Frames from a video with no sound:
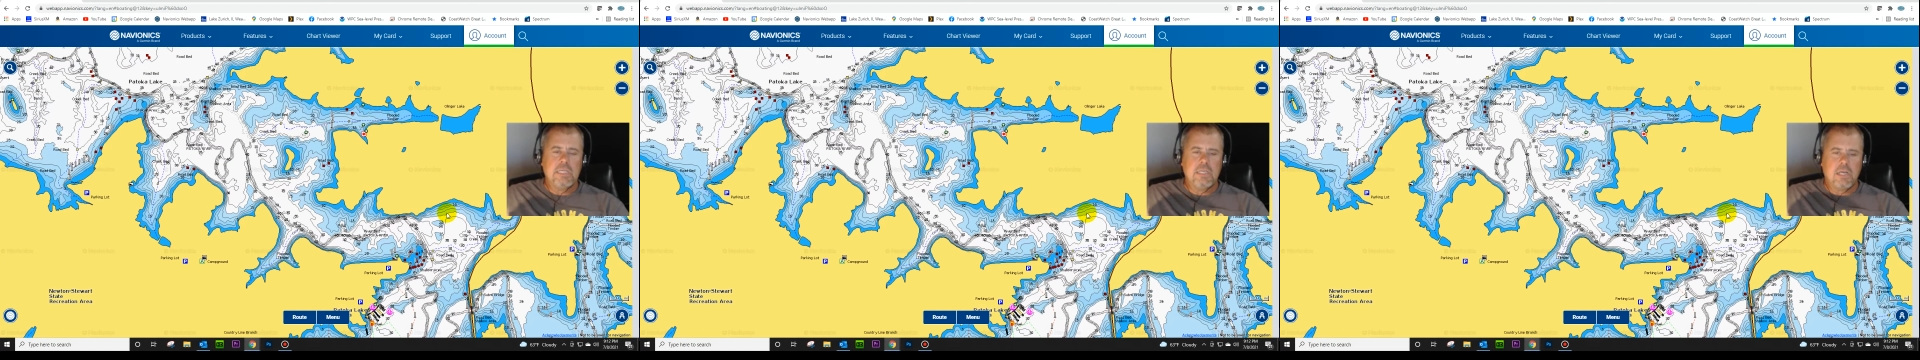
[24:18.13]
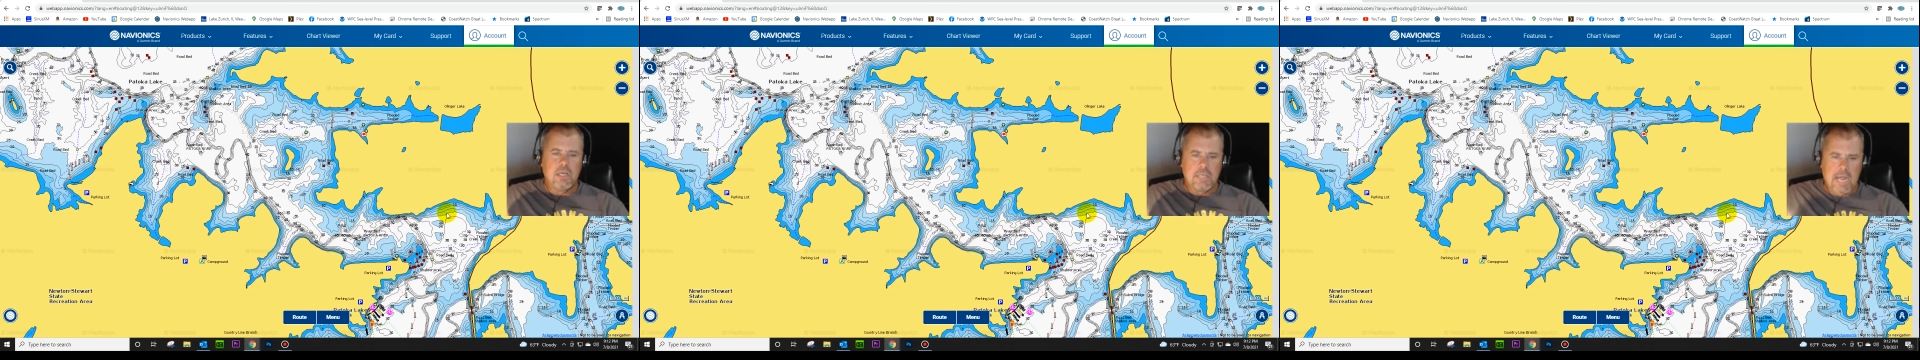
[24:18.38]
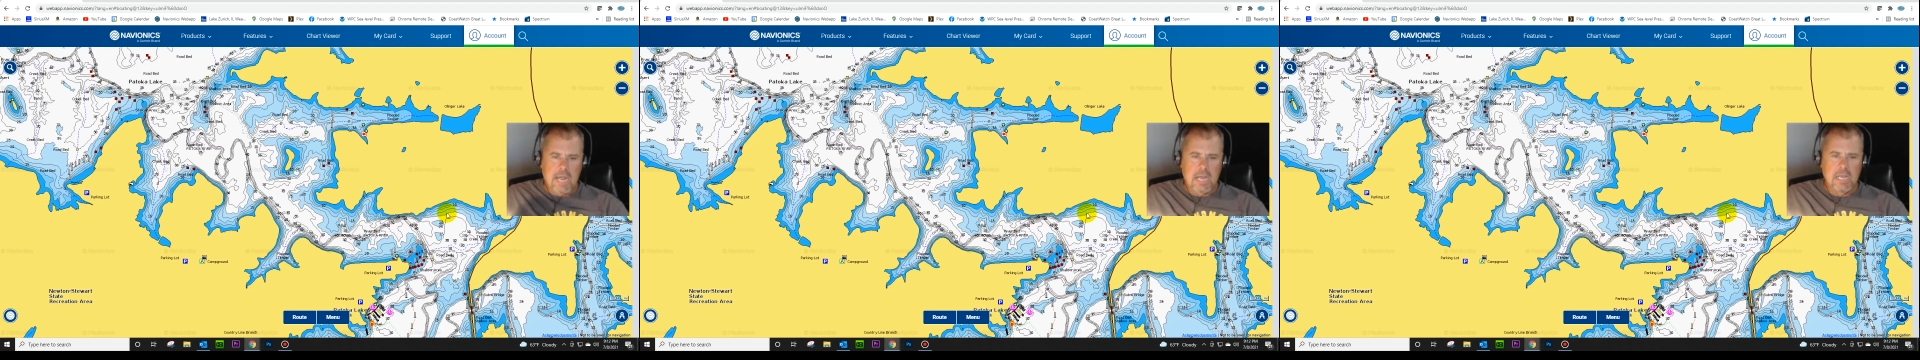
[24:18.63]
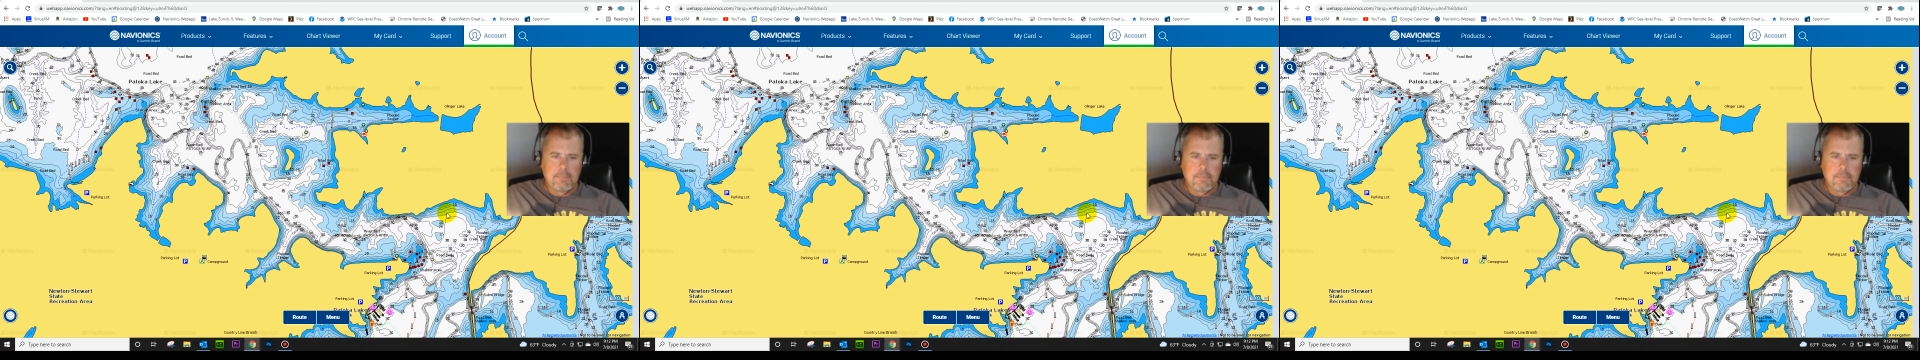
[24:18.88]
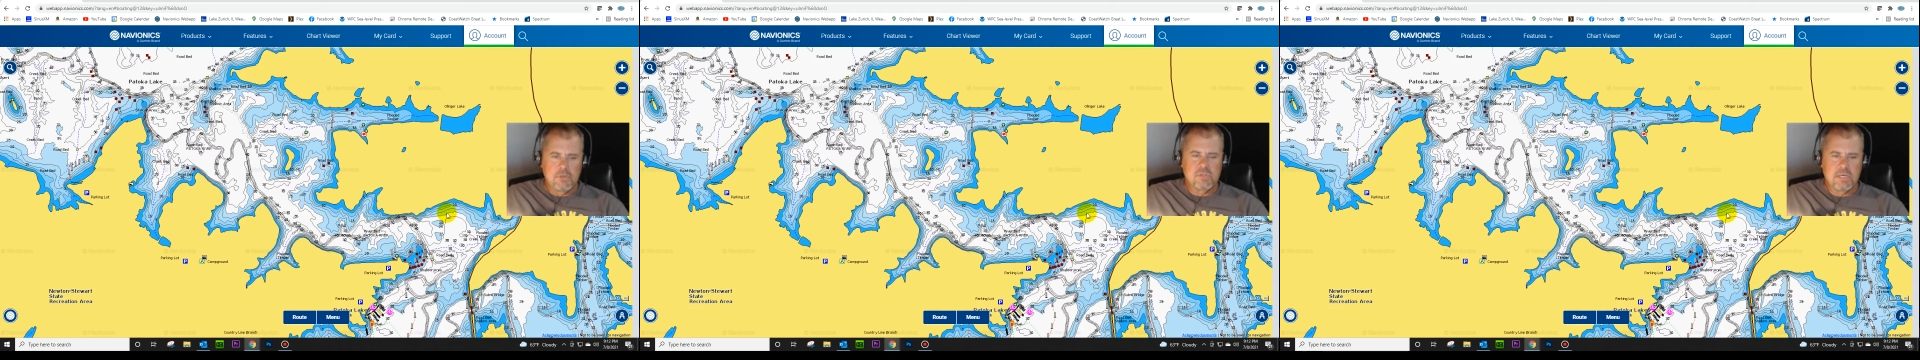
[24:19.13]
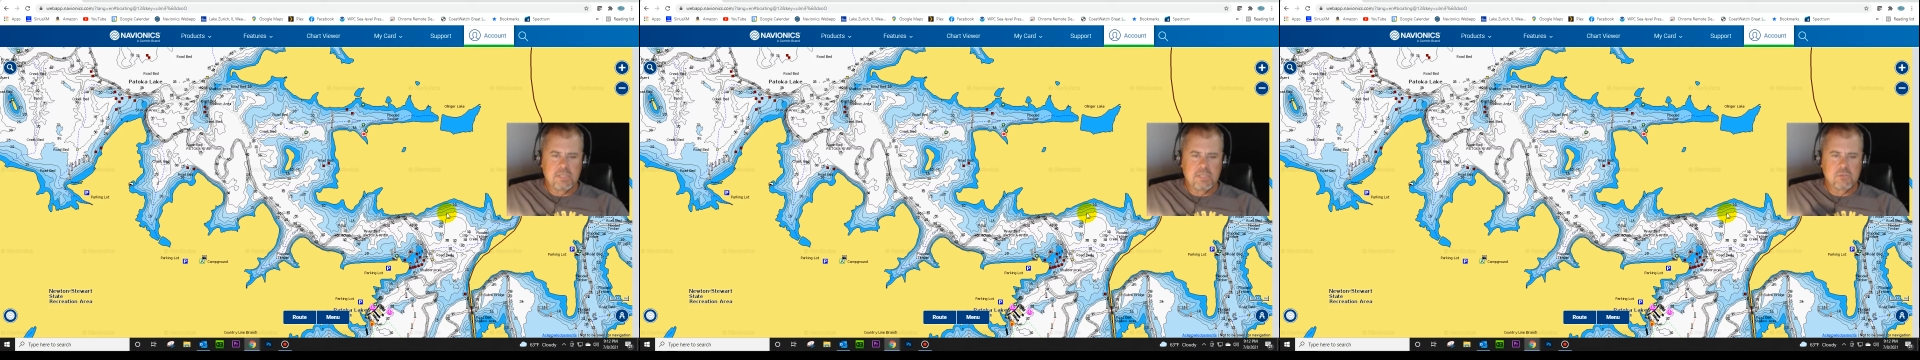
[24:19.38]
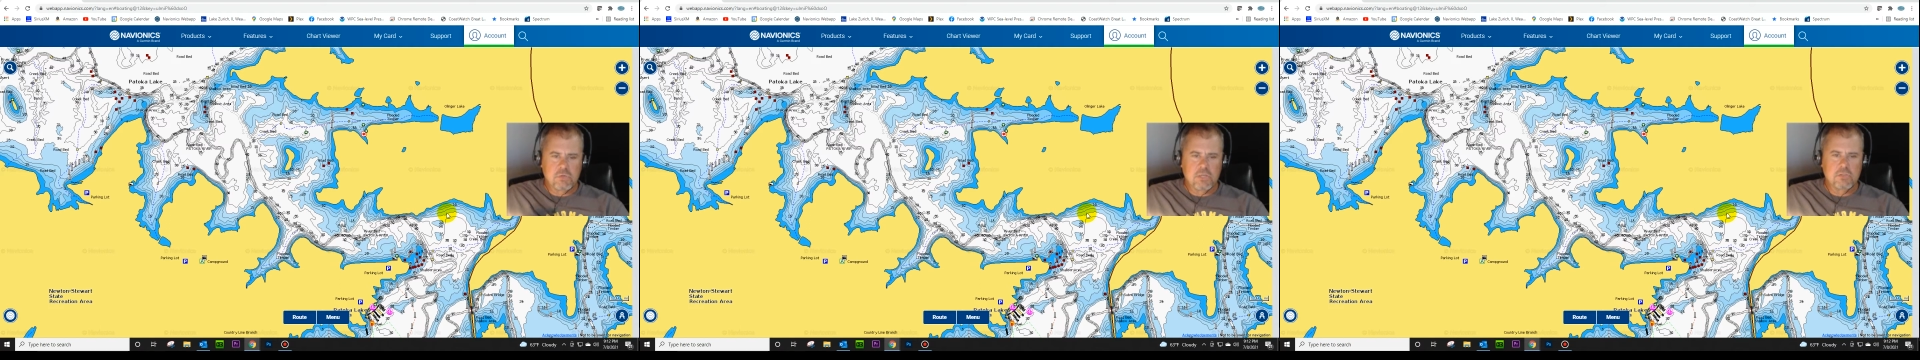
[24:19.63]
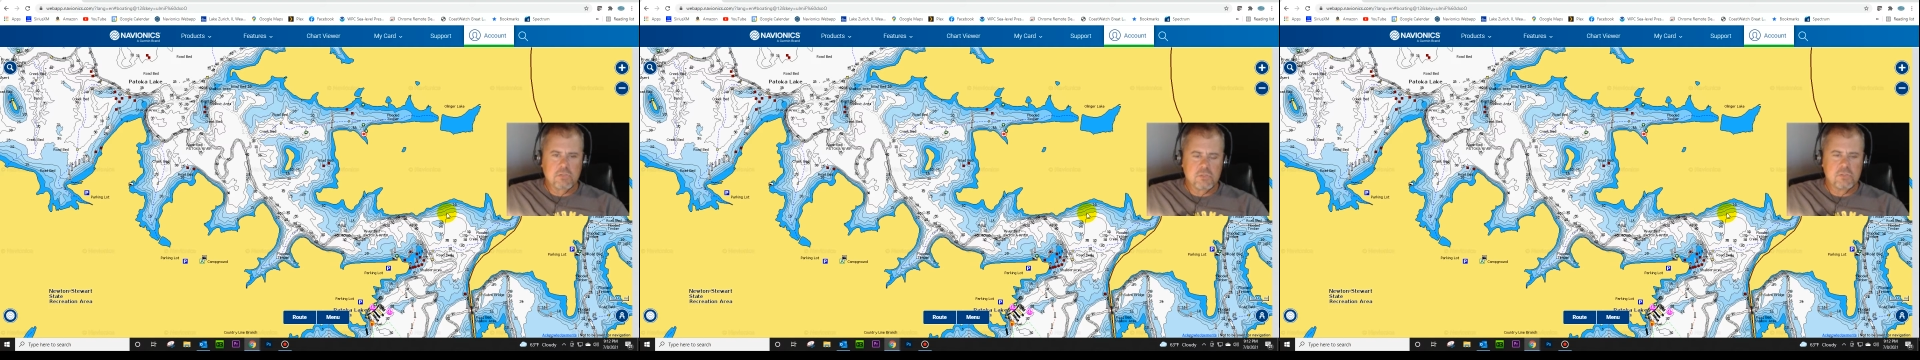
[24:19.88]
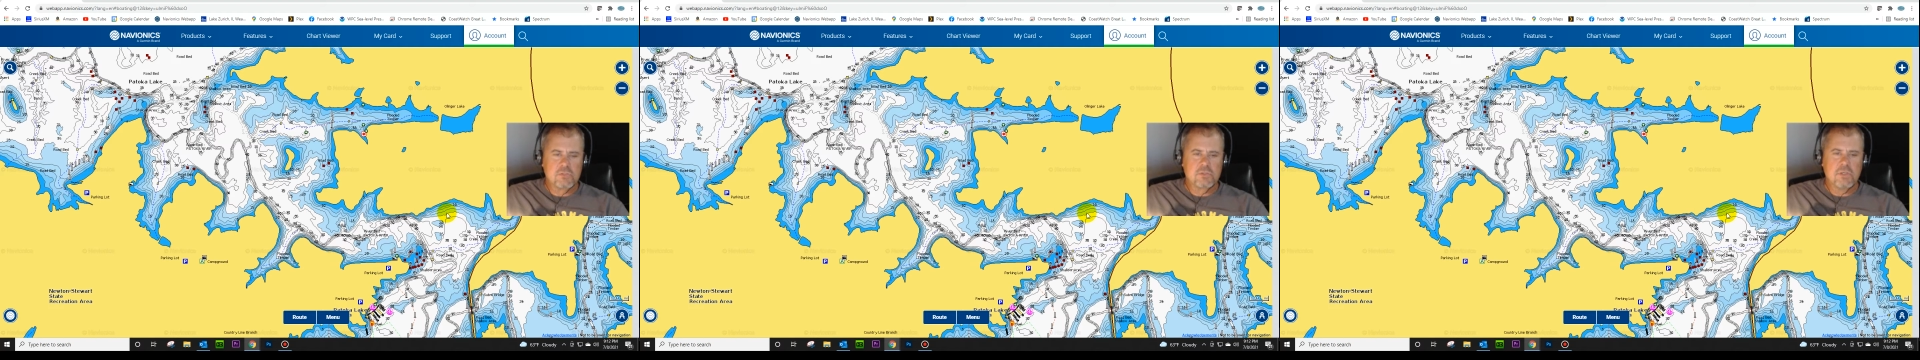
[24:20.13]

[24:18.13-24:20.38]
on high percentage structures